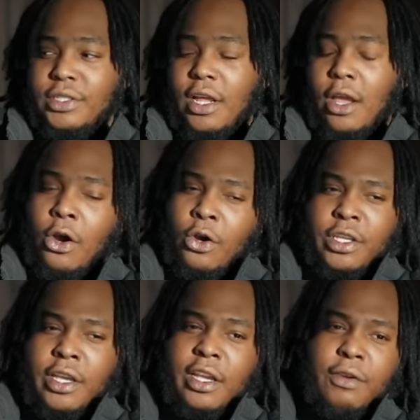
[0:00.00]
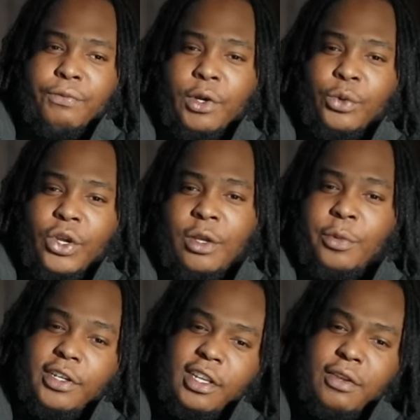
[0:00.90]
it's like, oh yeah, he fuck with
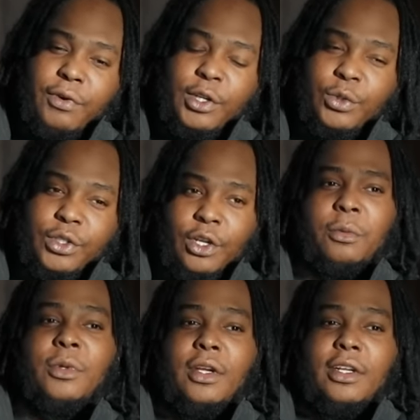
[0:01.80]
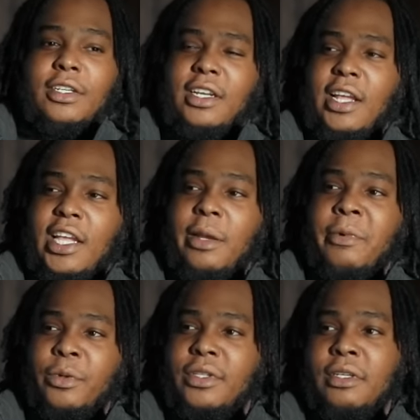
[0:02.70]
him and he fucks with them. That they came
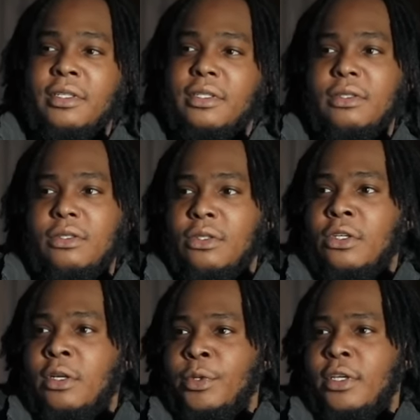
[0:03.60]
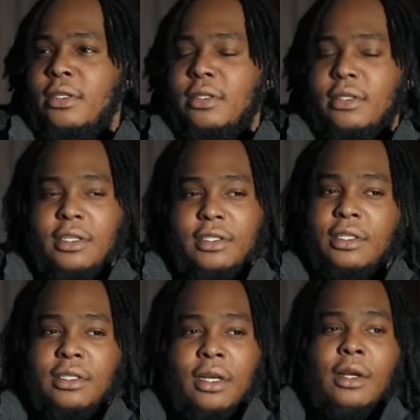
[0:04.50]
out with this. Yeah. You know what I mean? It's
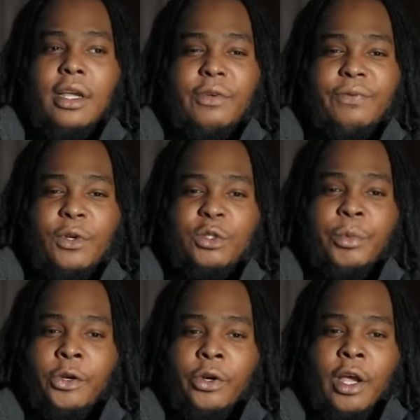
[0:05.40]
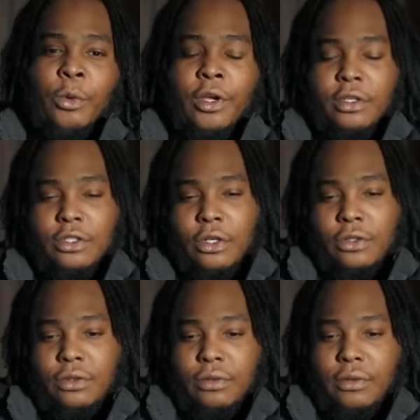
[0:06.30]
just it feels better that way.
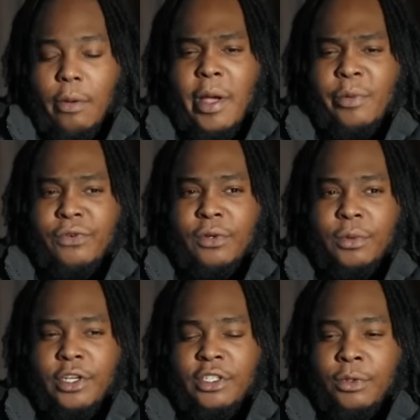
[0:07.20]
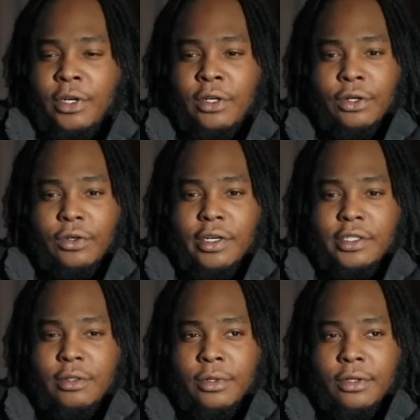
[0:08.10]
So I'm happy for them kids, bro. They going
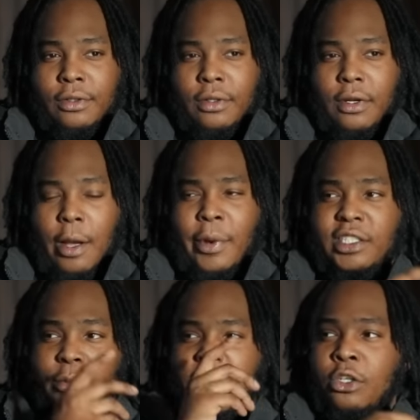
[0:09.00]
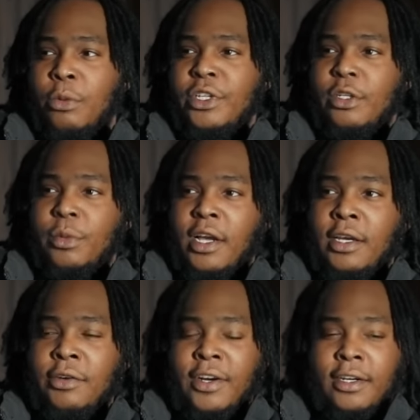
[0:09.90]
crazy, bro. I'm actually about to go meet them at
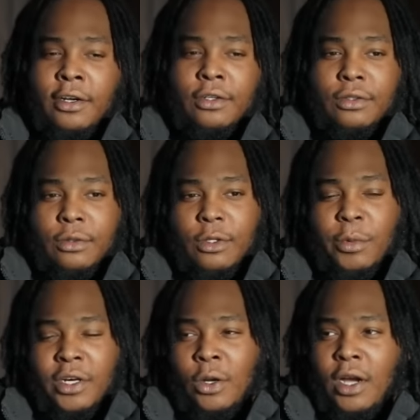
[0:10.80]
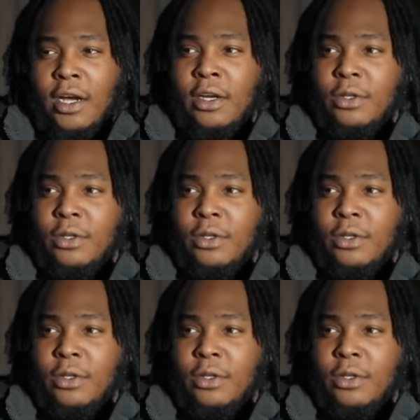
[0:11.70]
LA right now. We about to go hot